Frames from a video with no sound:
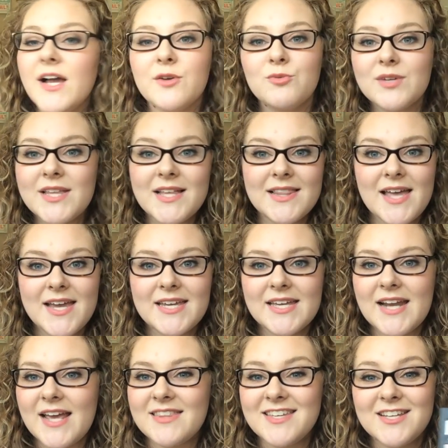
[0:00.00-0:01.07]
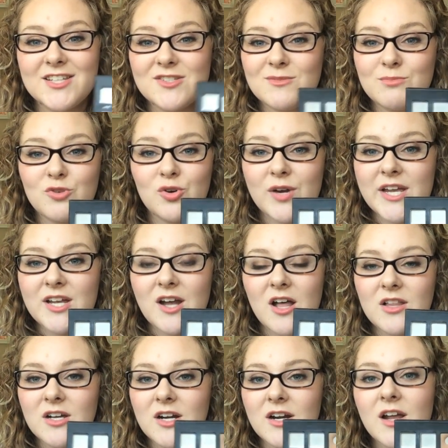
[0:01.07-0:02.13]
I really like it. I think it's a great
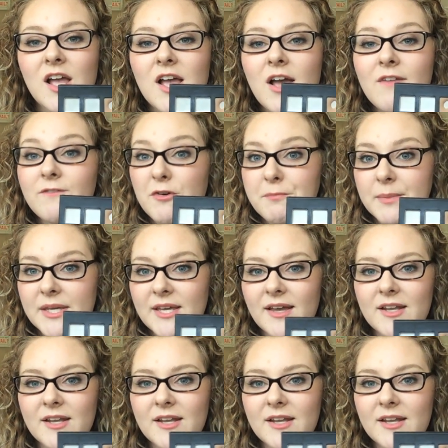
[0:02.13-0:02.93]
color for me